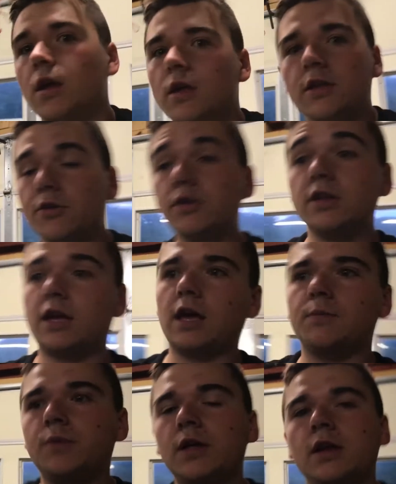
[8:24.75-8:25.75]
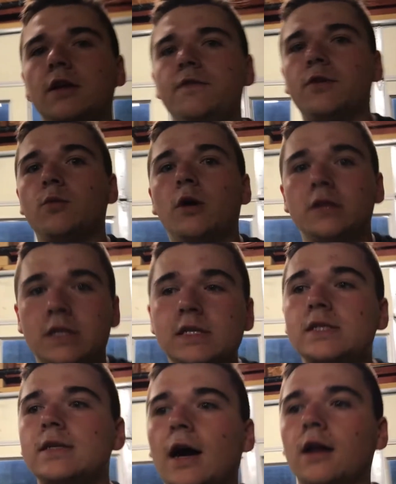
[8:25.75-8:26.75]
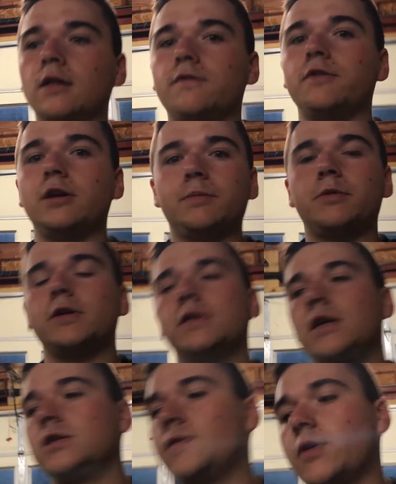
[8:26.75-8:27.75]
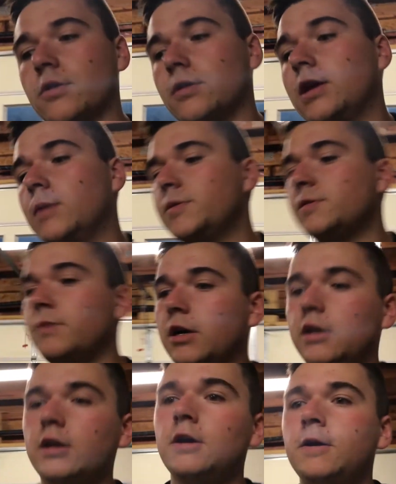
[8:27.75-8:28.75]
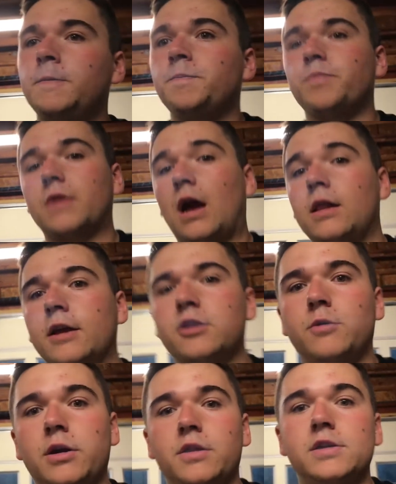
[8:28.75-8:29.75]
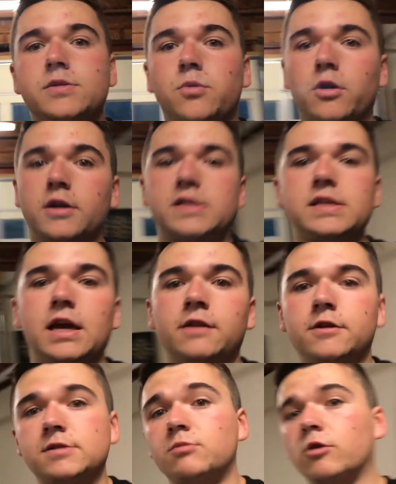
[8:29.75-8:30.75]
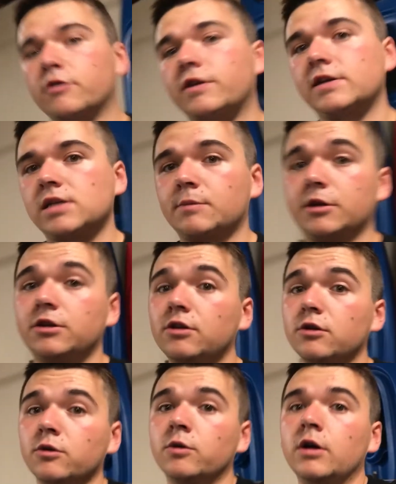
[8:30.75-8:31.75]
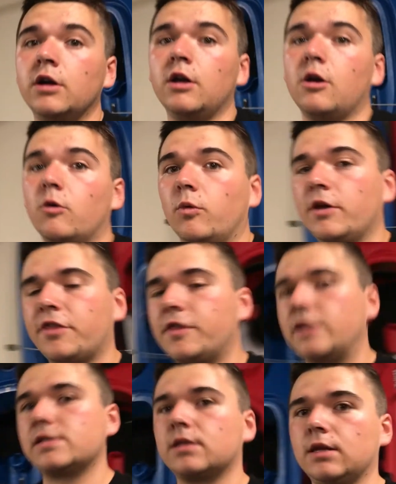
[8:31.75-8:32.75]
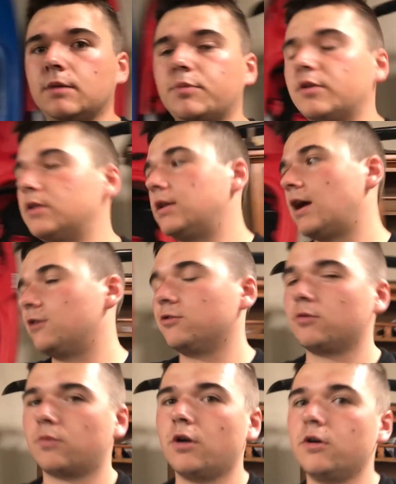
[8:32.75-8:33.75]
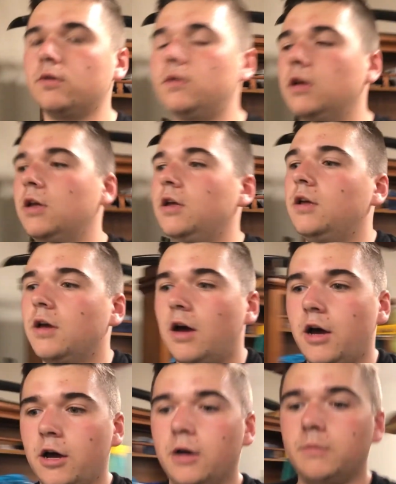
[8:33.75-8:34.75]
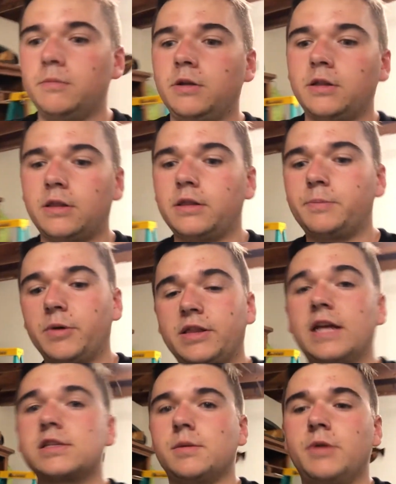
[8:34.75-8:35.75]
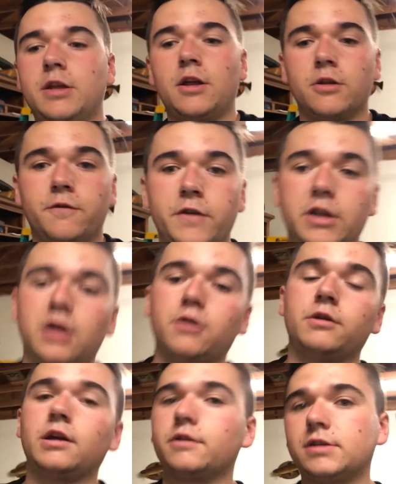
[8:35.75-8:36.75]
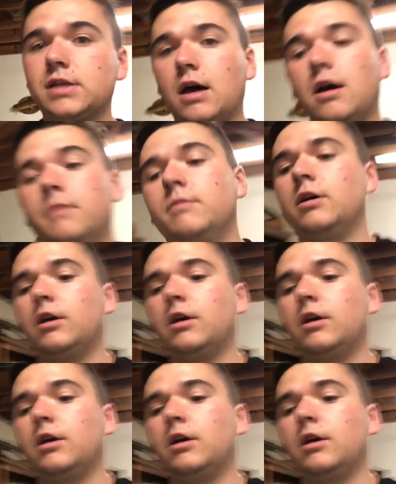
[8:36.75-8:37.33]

You really can't beat it if you want this style of lip. There's tons of other lips, but I like the way this works, and there's more things I'm going to do with this lip down the road. But that's going to be another video, another time.